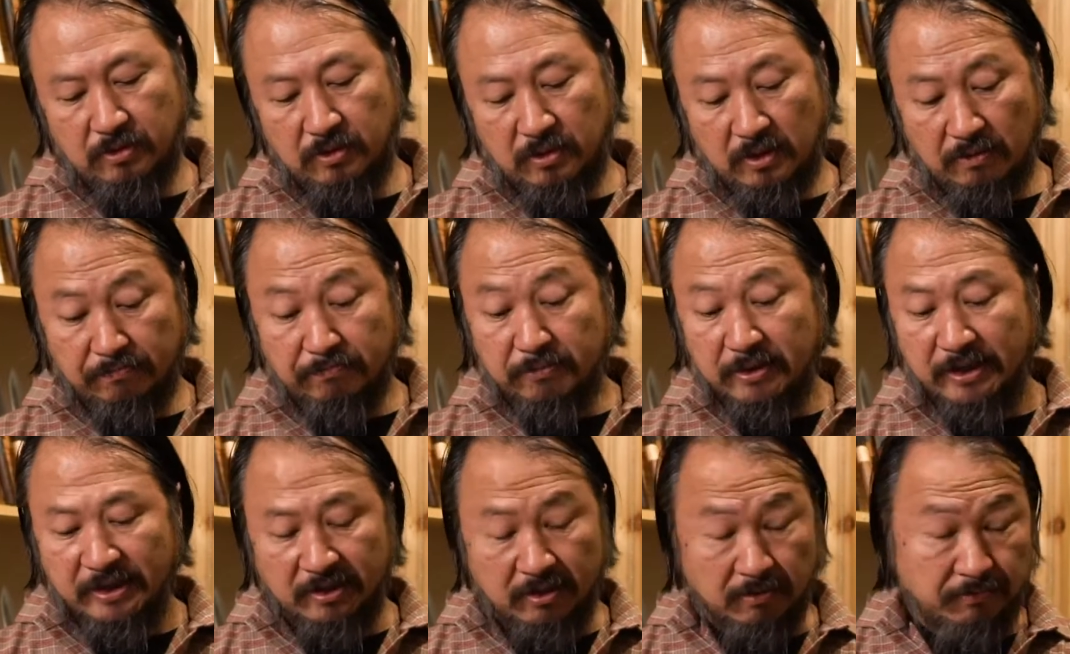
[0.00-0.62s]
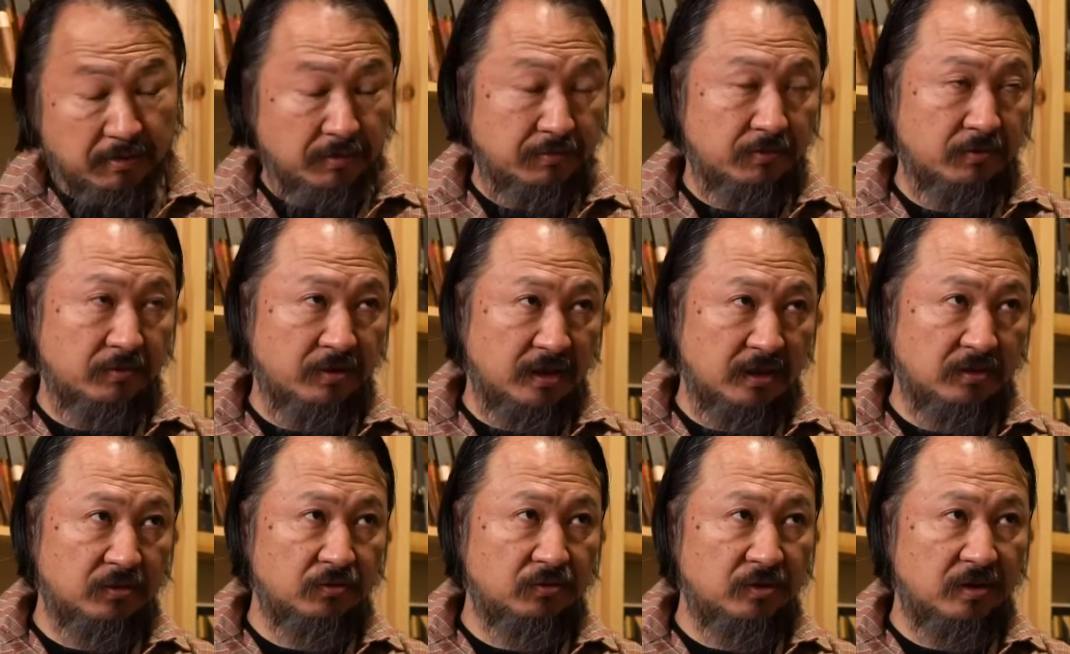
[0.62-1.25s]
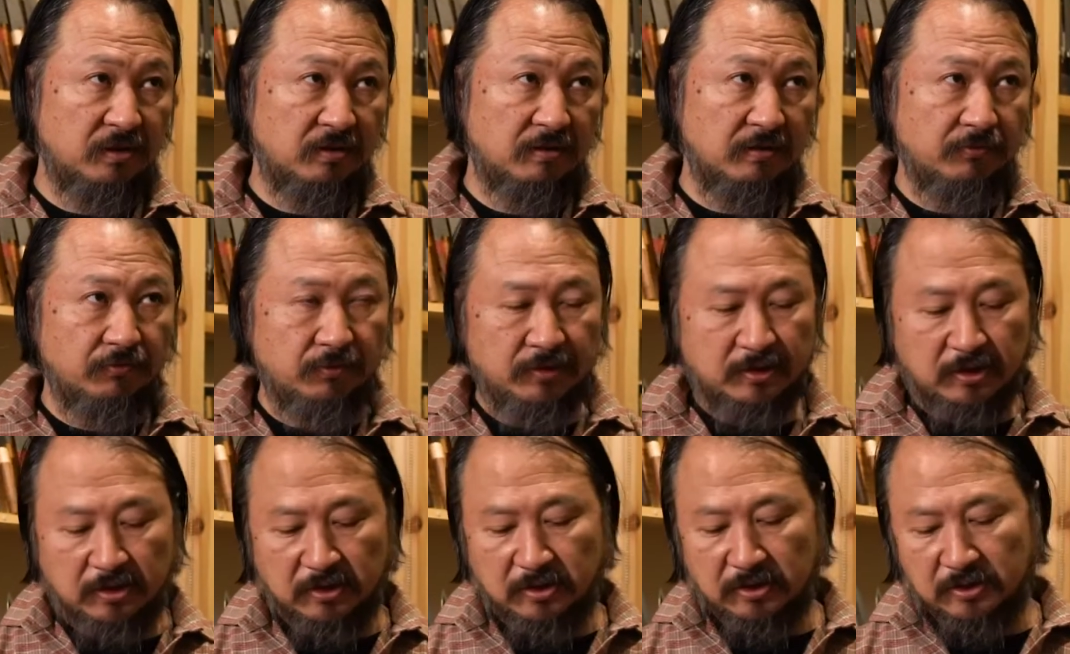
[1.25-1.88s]
the blade before heat treated,
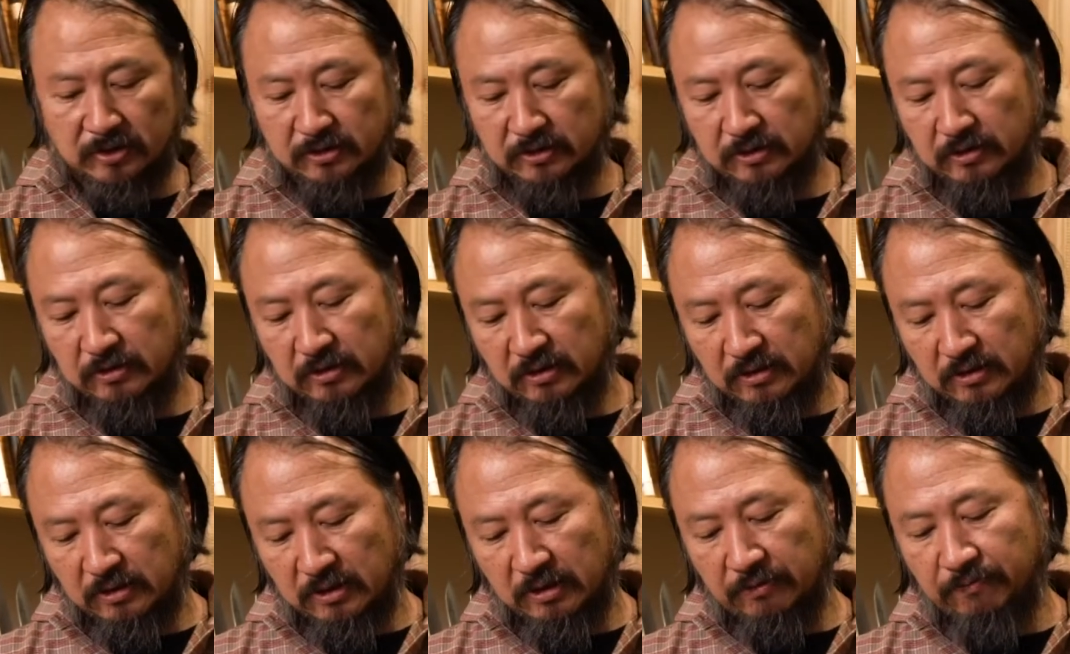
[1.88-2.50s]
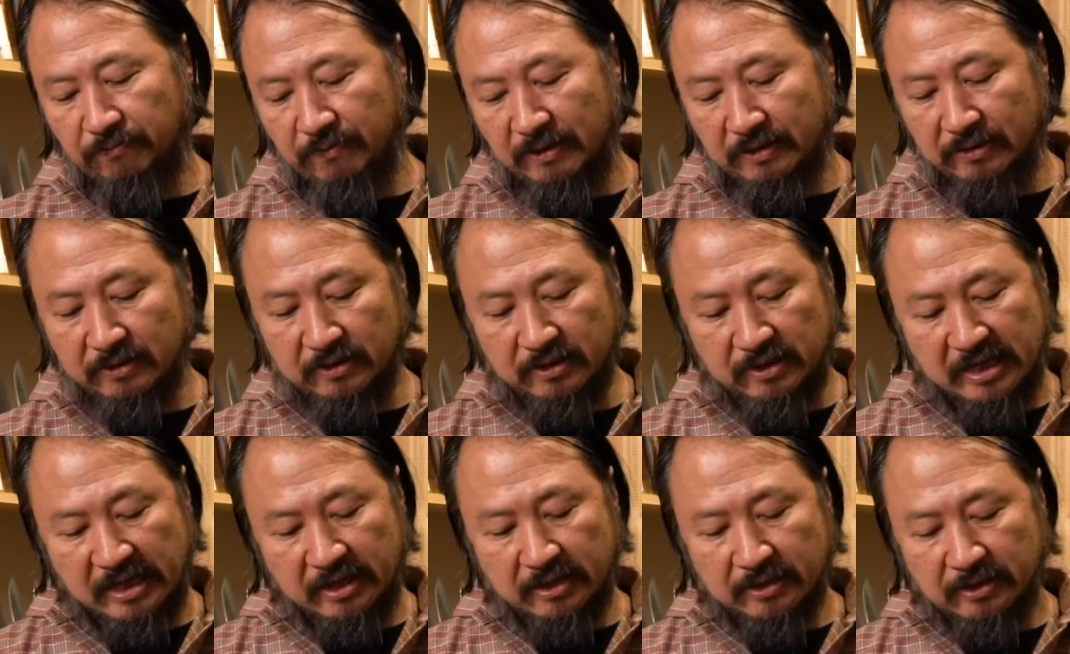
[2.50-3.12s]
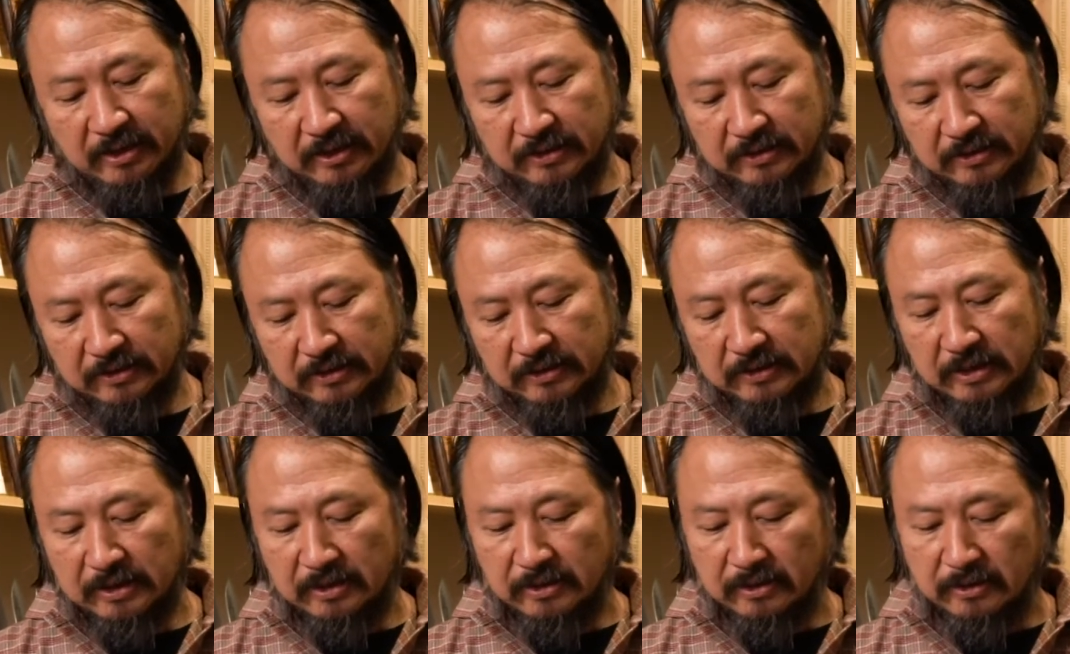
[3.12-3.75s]
which is different thickness.